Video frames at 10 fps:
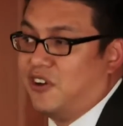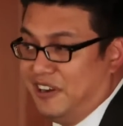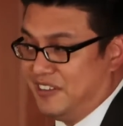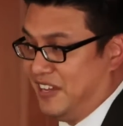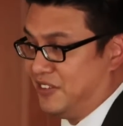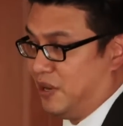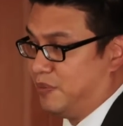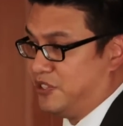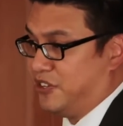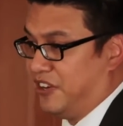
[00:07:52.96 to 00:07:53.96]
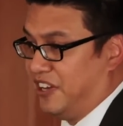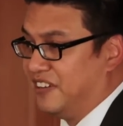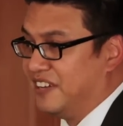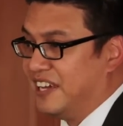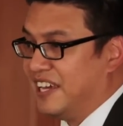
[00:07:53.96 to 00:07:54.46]
are in a sales opportunity.
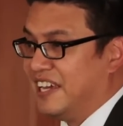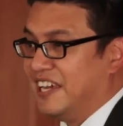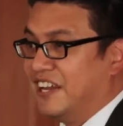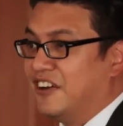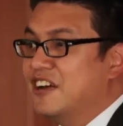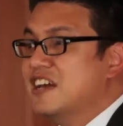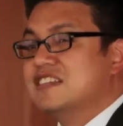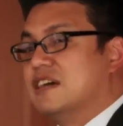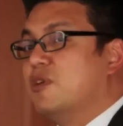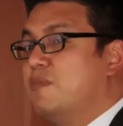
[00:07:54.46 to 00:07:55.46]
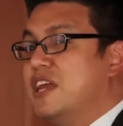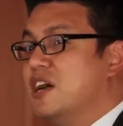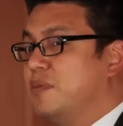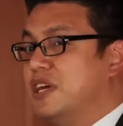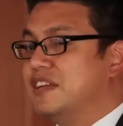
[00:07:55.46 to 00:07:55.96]
Someone may
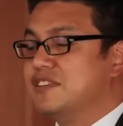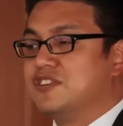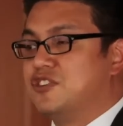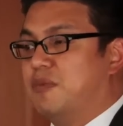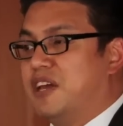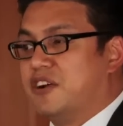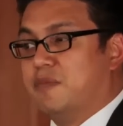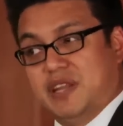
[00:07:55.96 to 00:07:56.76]
not be a decision maker,